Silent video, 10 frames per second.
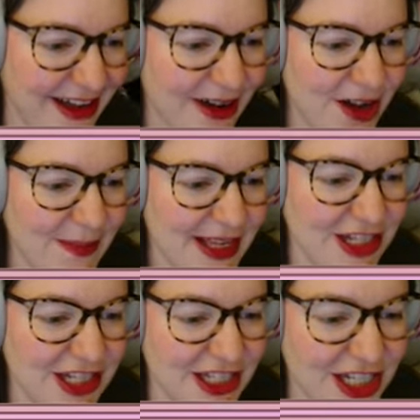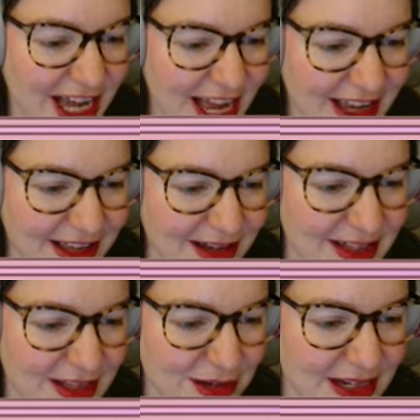All messages check. Go to
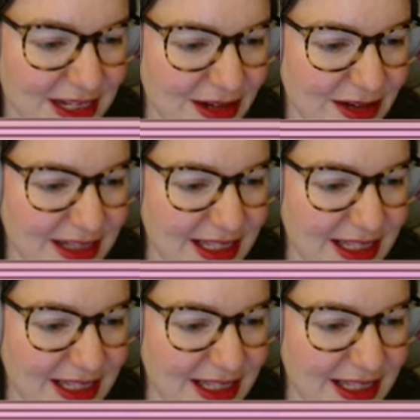the 3 dots